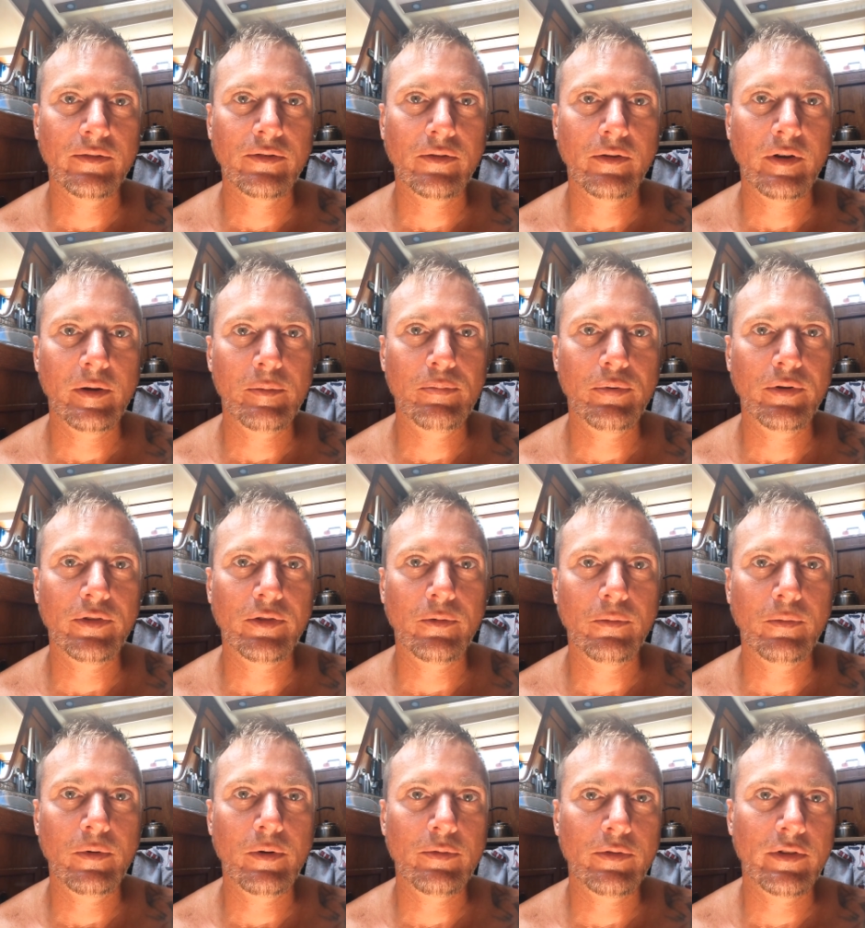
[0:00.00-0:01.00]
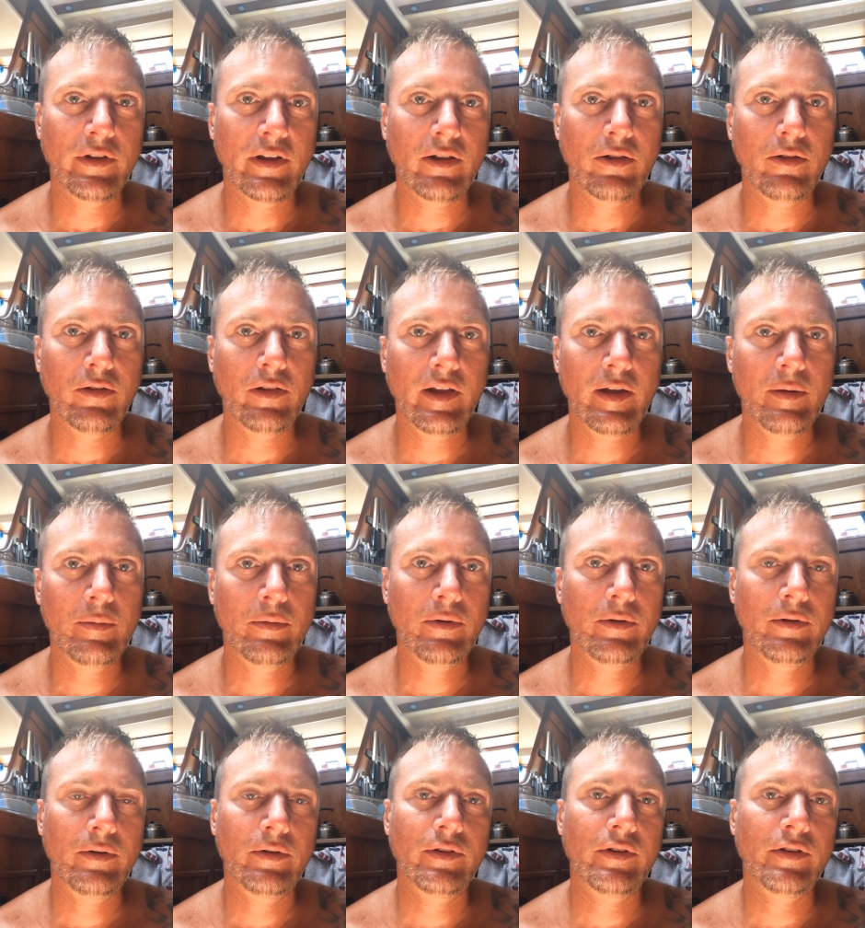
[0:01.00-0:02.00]
So I put the one with the yellow label
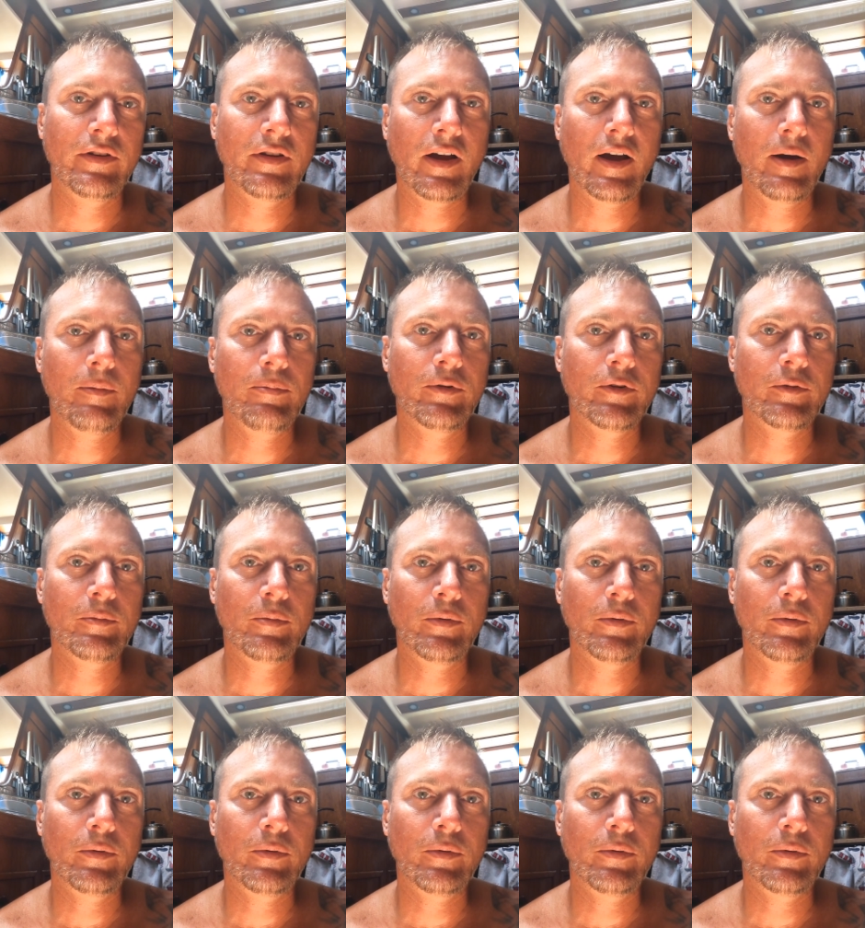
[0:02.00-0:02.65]
on the top where it's